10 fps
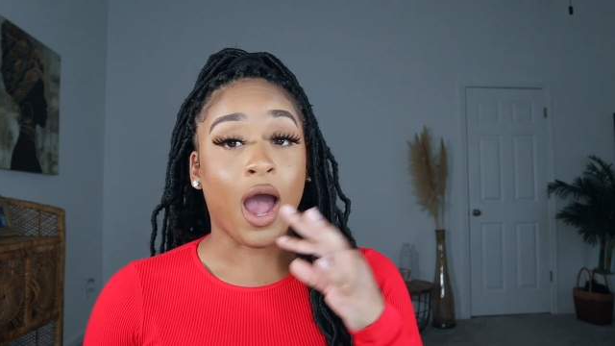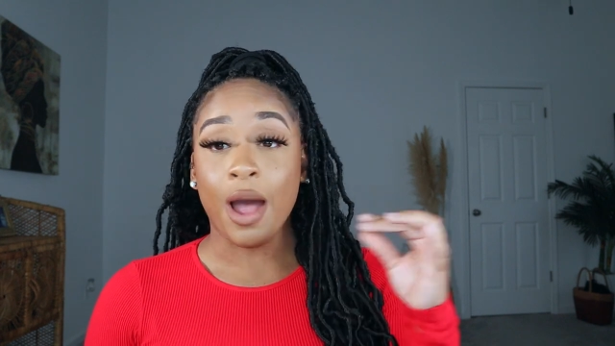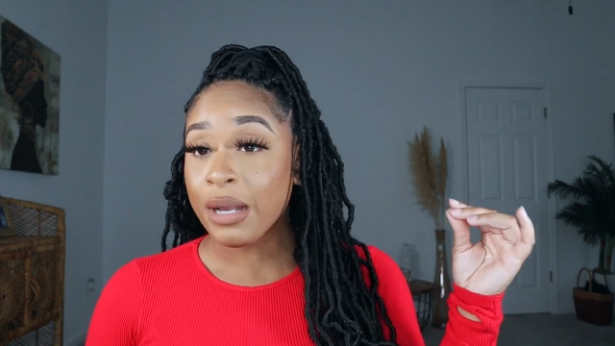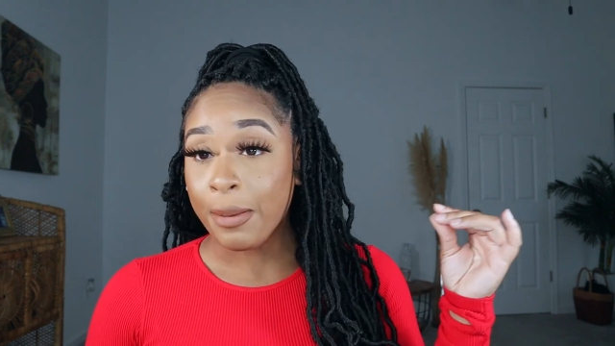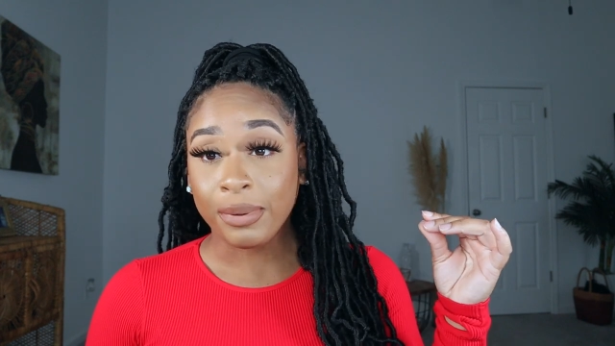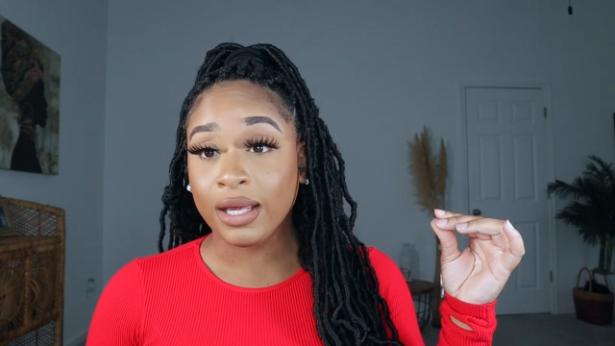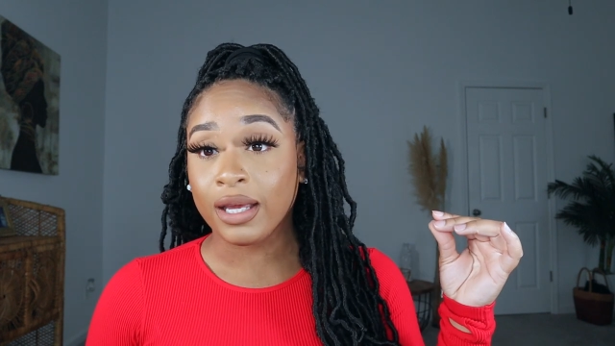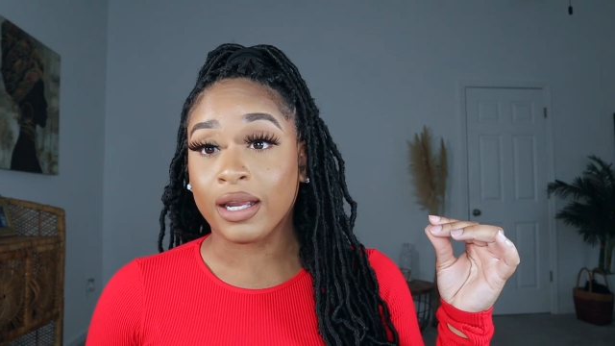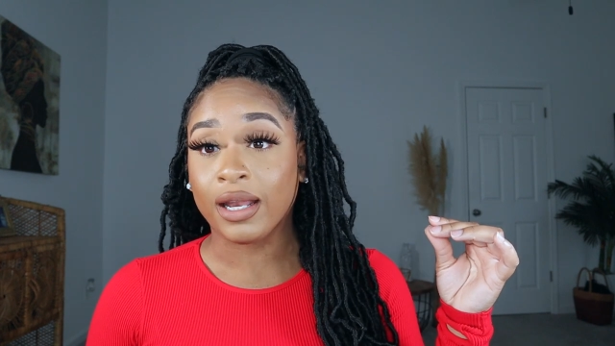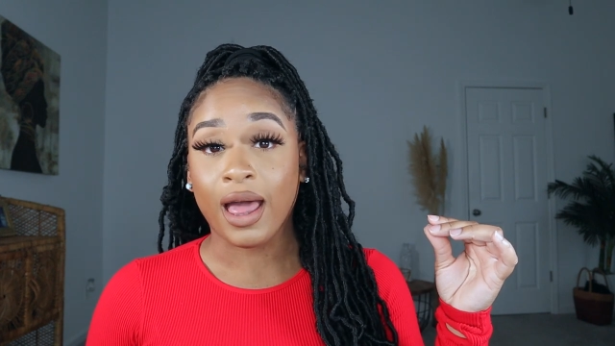I'm not
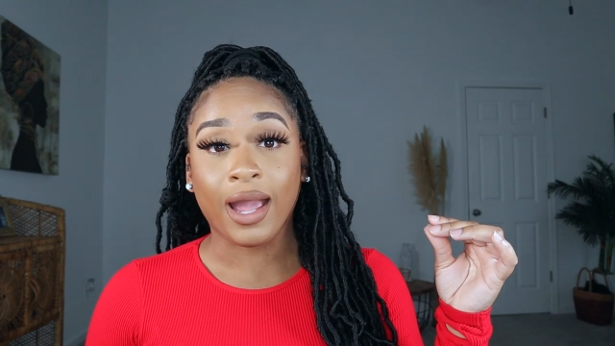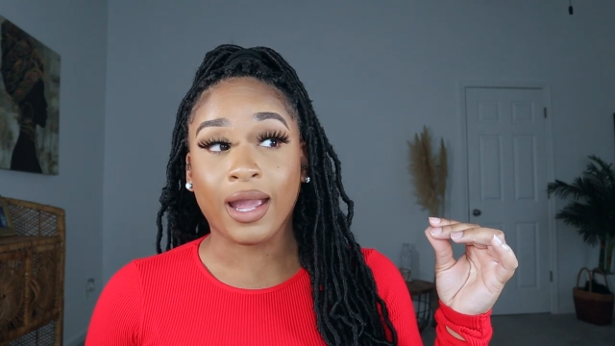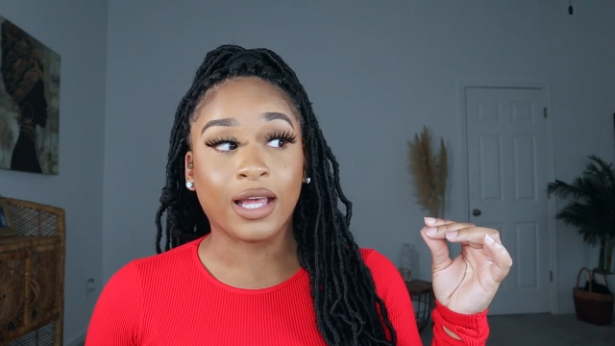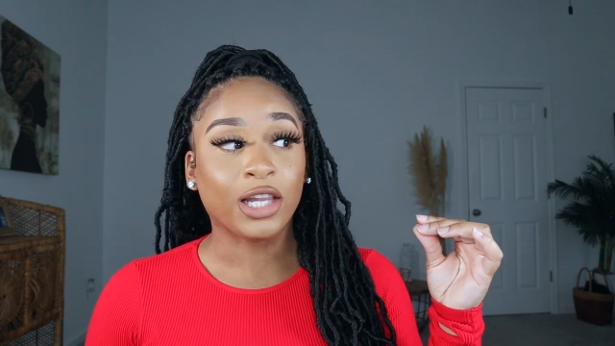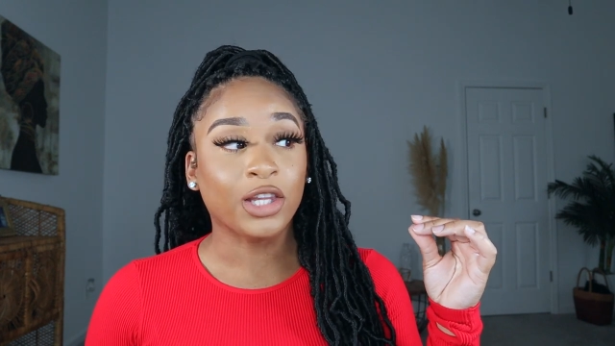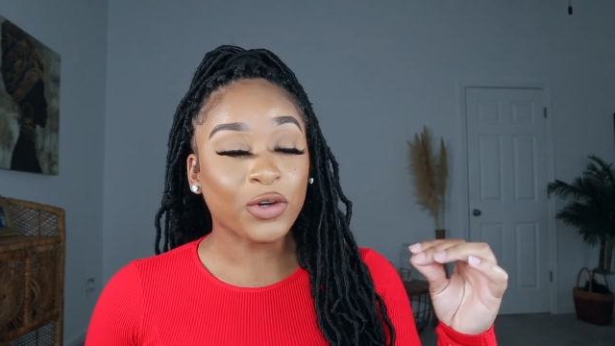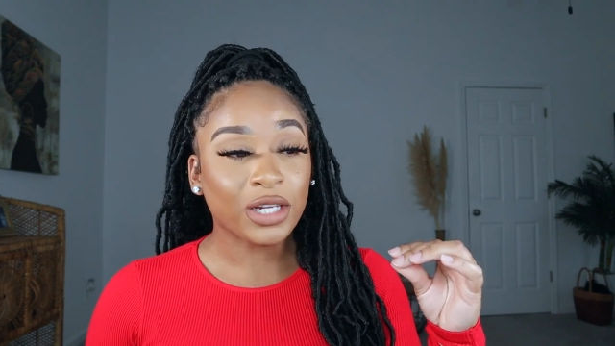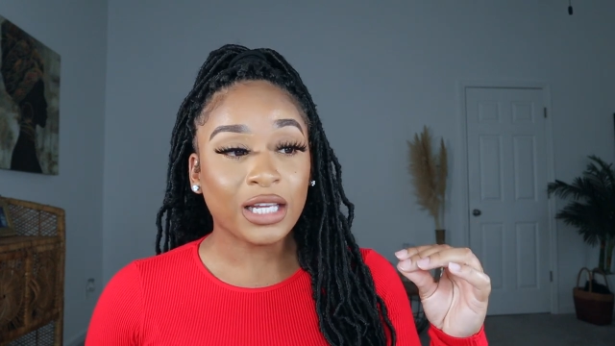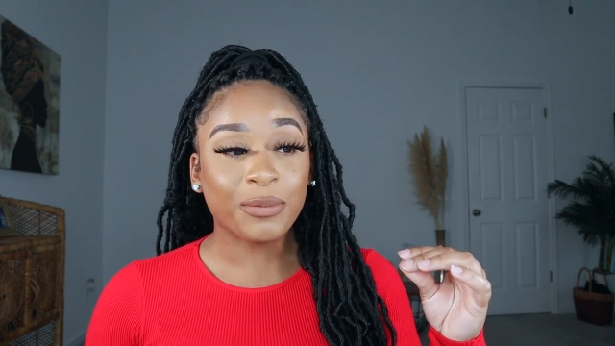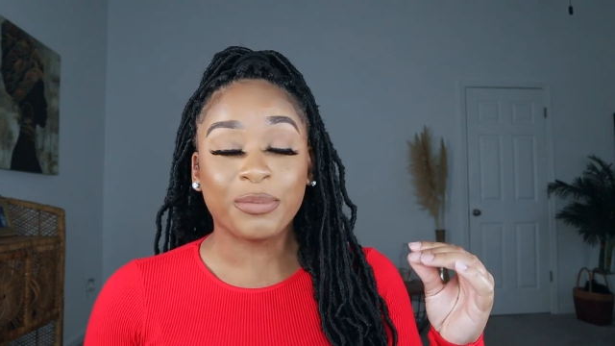playing. Like
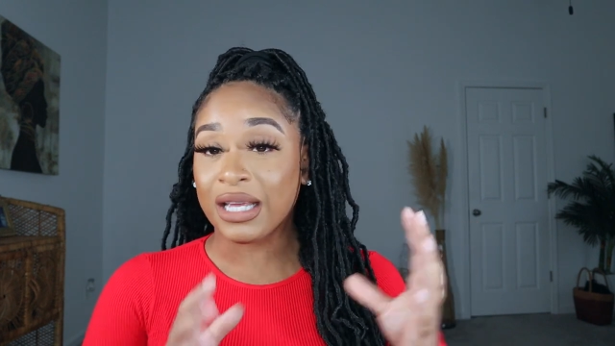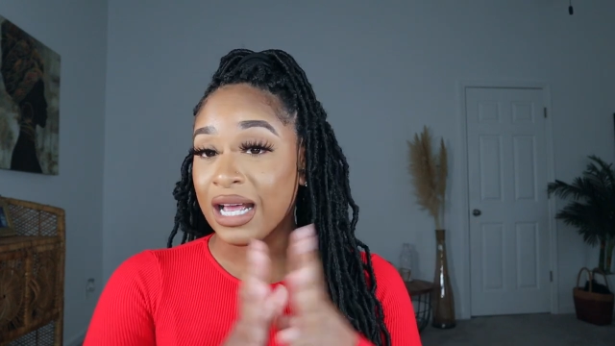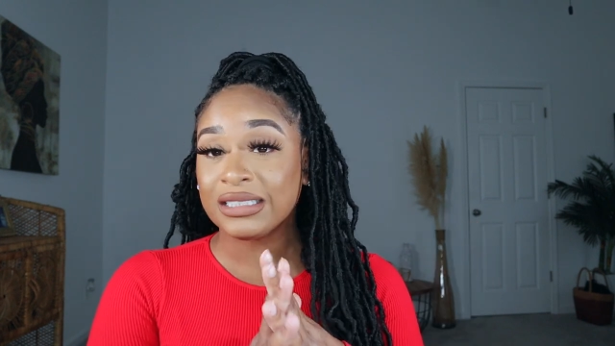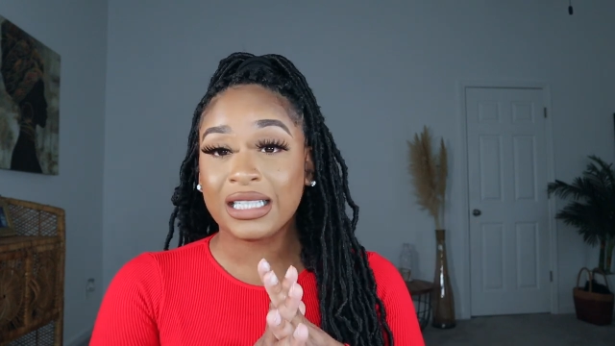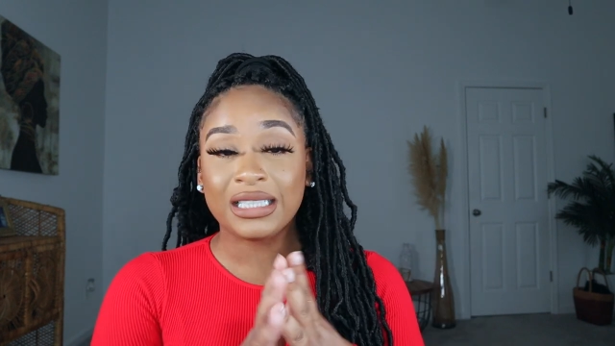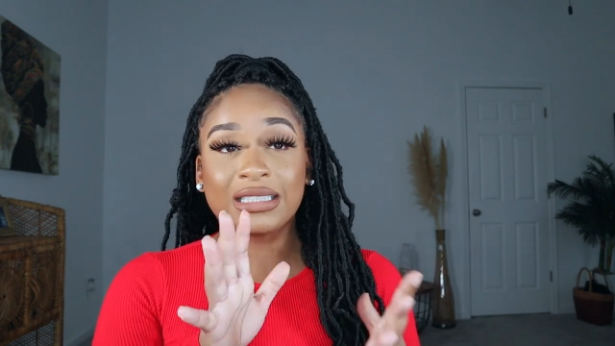literally Beyonce